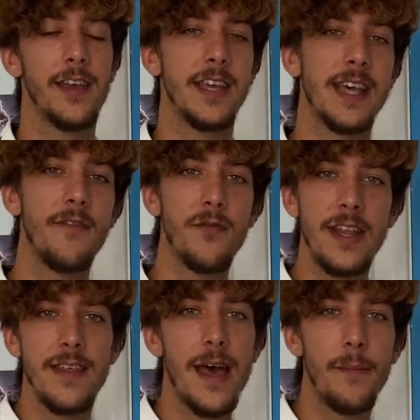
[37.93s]
Okay, so have a read
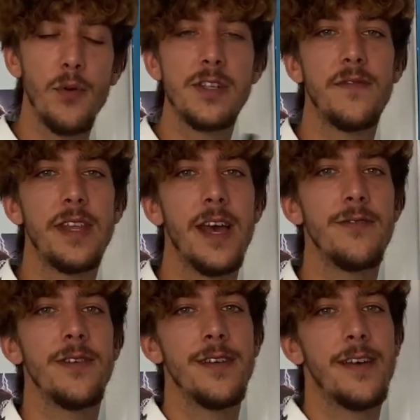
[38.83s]
of that, pause the video,
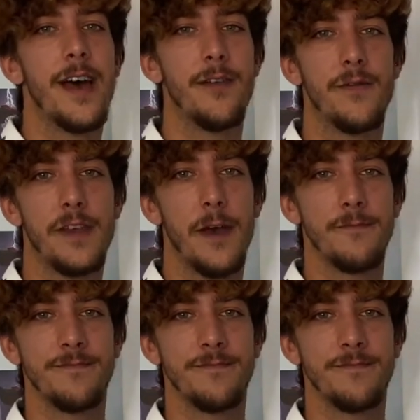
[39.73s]
and off you go.